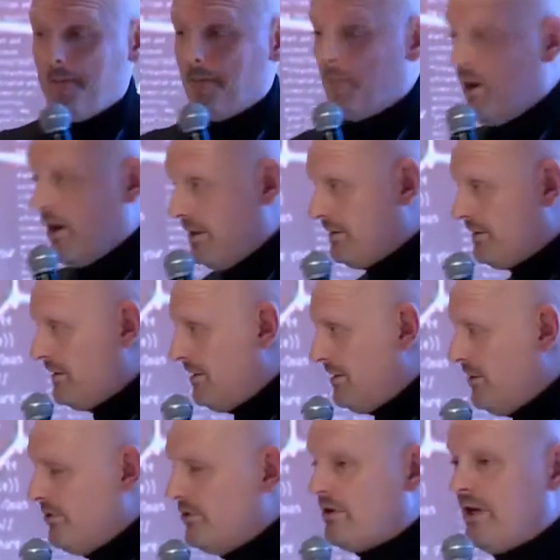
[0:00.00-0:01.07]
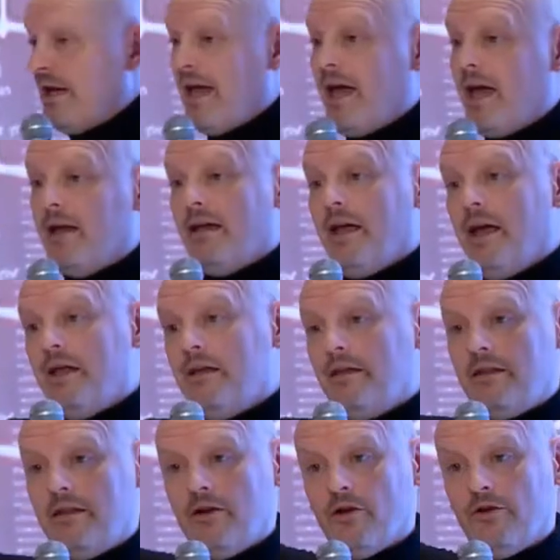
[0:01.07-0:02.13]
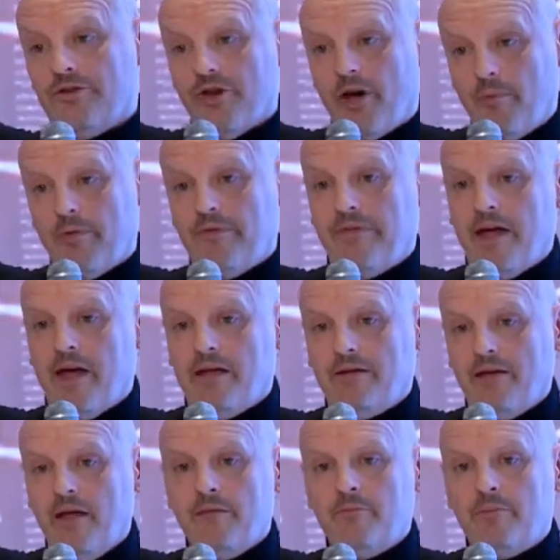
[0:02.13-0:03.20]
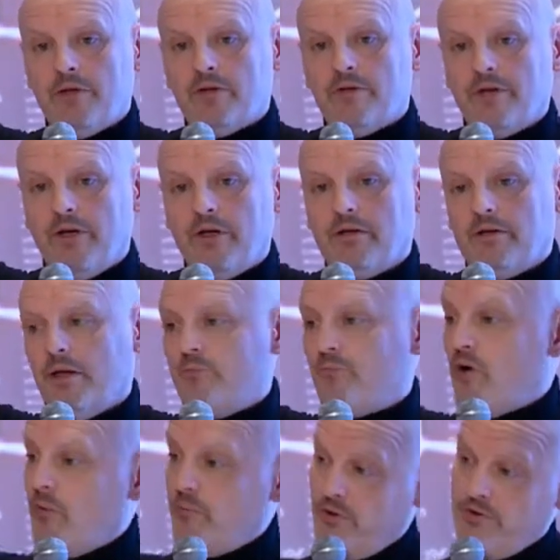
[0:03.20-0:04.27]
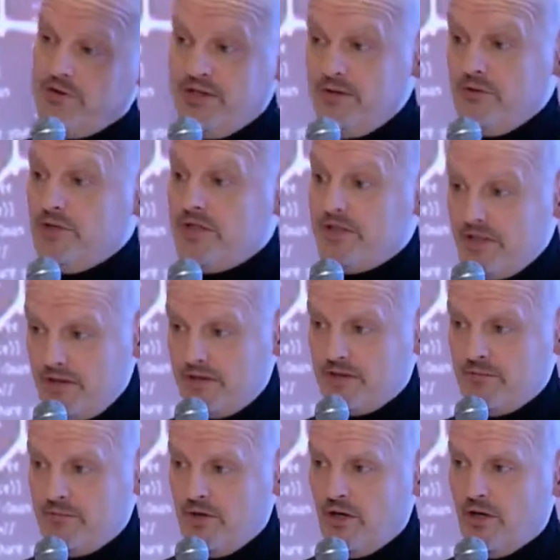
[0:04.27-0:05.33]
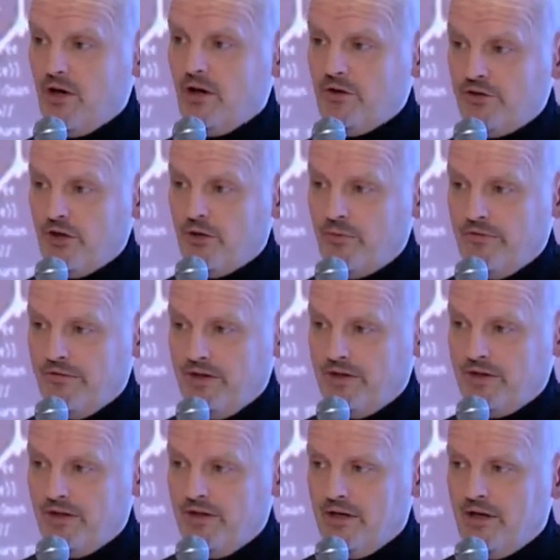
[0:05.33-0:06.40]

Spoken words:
But you can add anything on top of that and build a proprietary system on top of it.